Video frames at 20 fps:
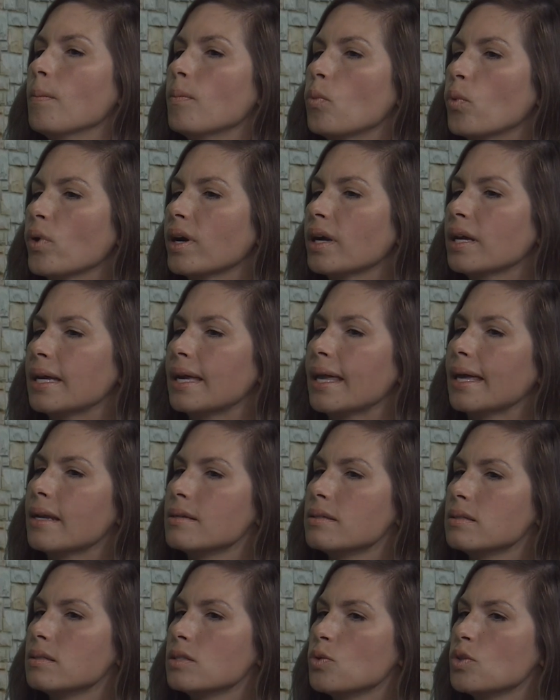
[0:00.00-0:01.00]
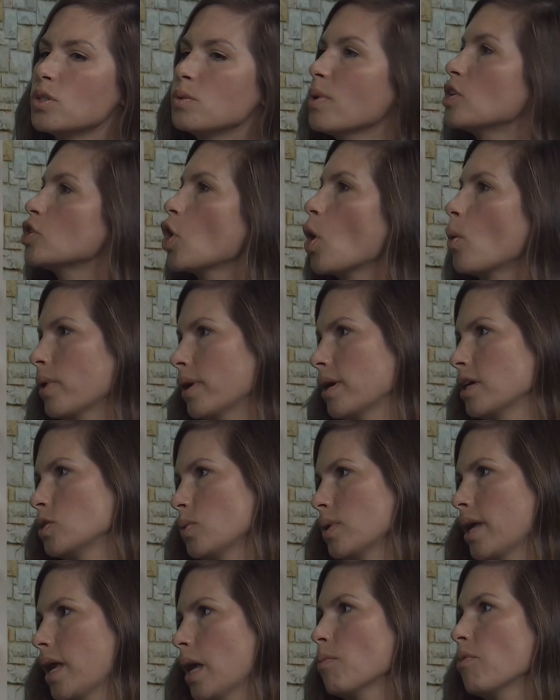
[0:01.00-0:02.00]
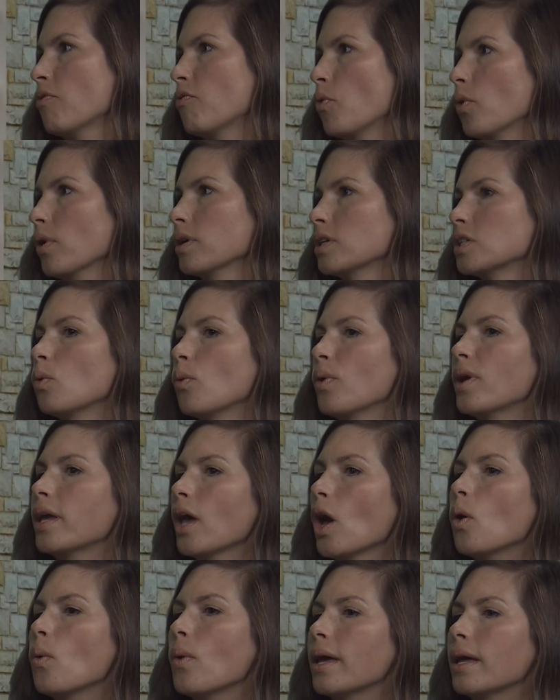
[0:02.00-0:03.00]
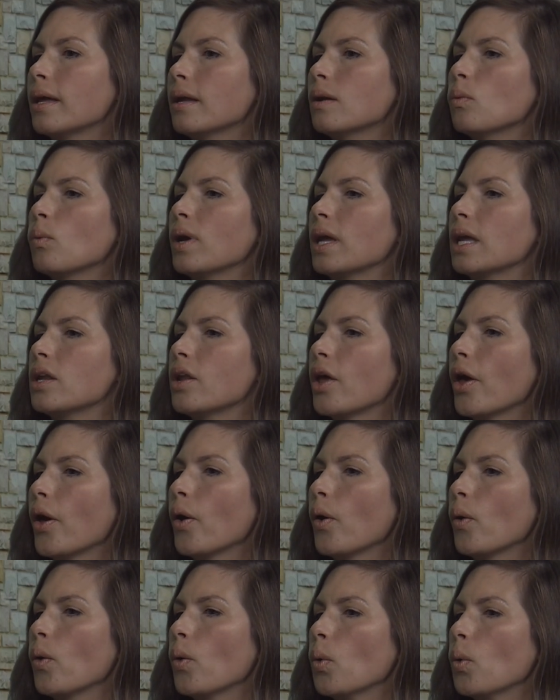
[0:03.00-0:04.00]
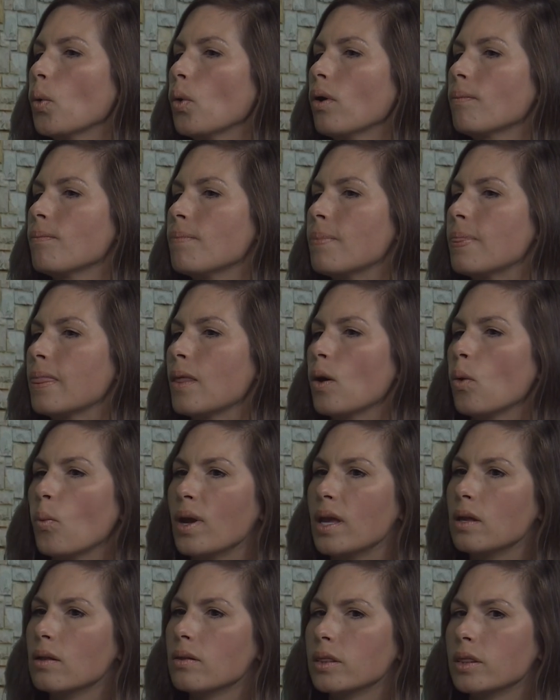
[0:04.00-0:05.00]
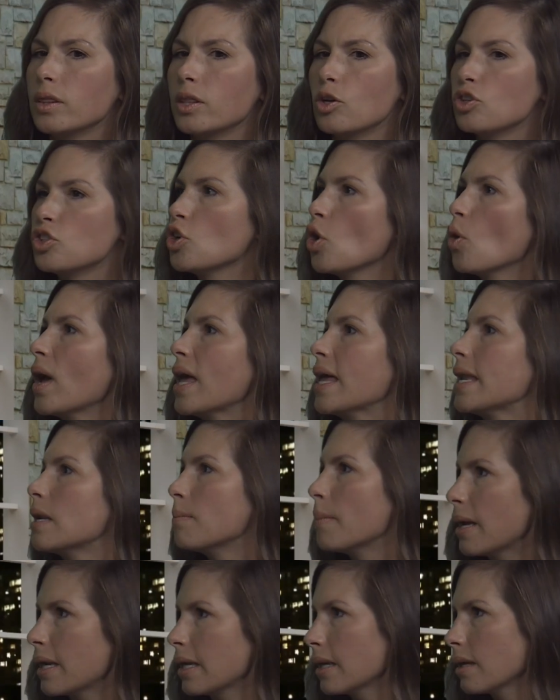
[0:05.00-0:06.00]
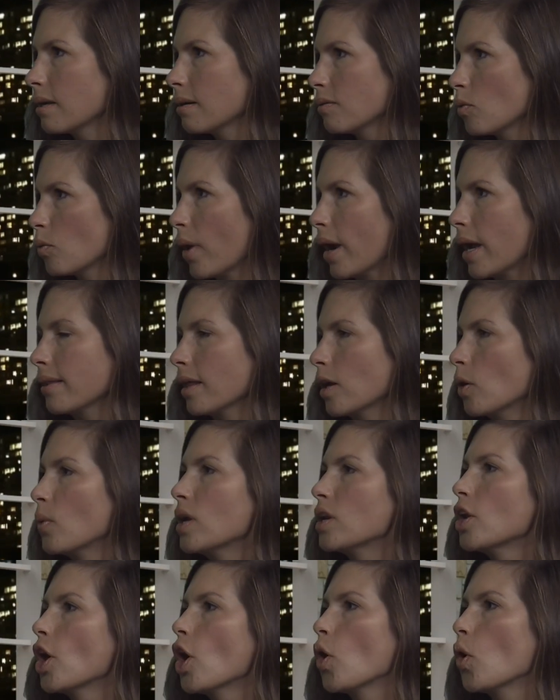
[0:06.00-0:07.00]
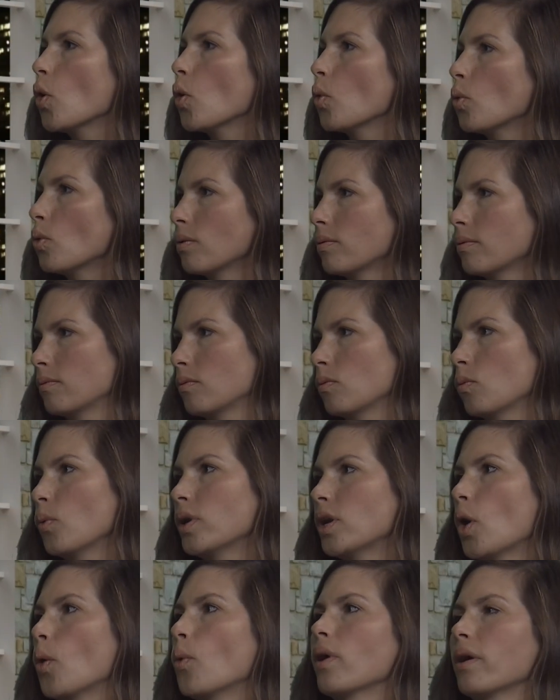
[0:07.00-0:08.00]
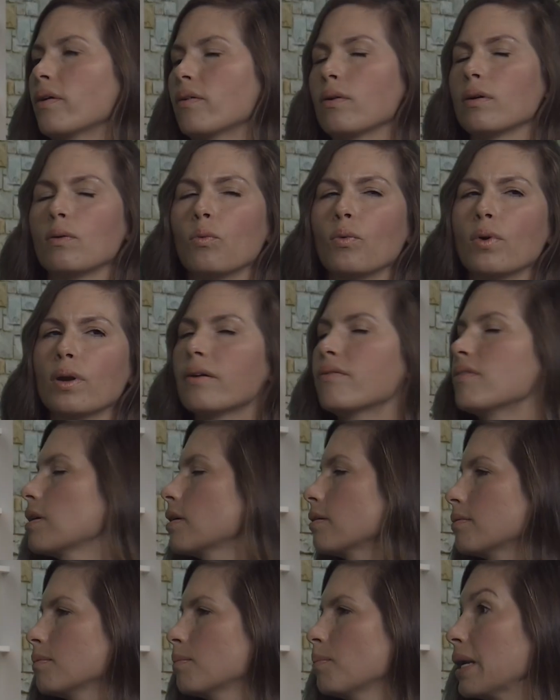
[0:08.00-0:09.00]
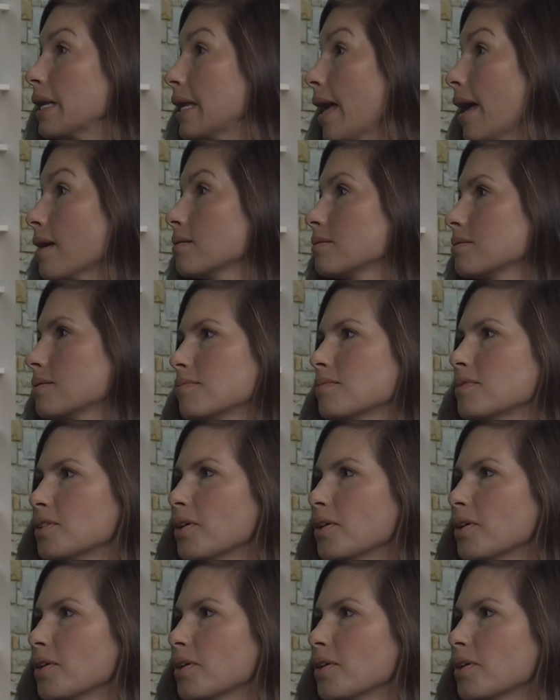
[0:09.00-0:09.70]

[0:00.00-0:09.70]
We're going to do as much homework as we can before. Right. So when we go in, we know there's no hidden money, right? Like we know what everybody has. So